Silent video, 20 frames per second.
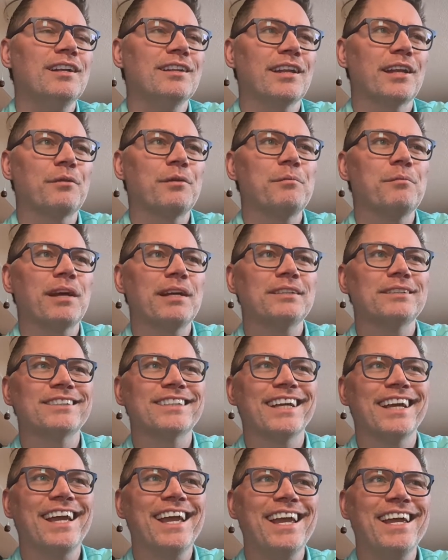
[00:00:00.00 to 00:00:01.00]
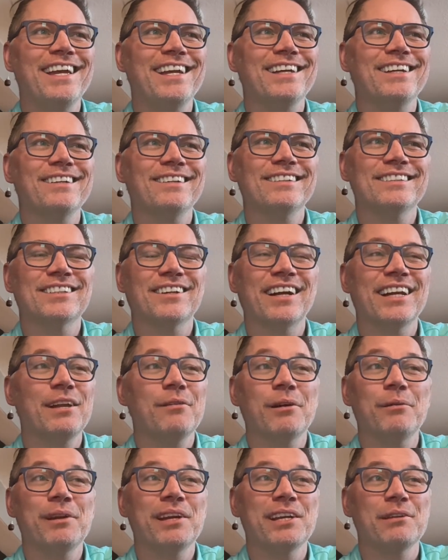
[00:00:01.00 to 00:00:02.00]
Like we might say, hey, is there any
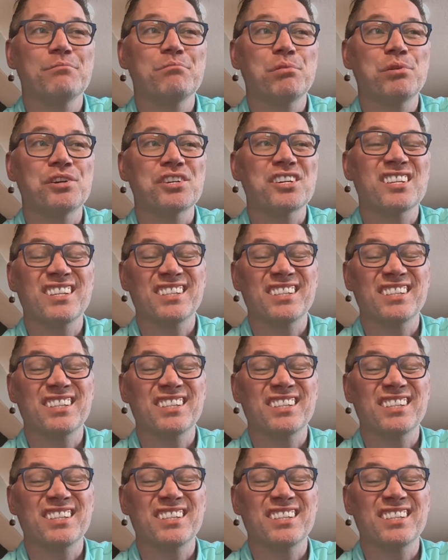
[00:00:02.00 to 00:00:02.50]
way we can push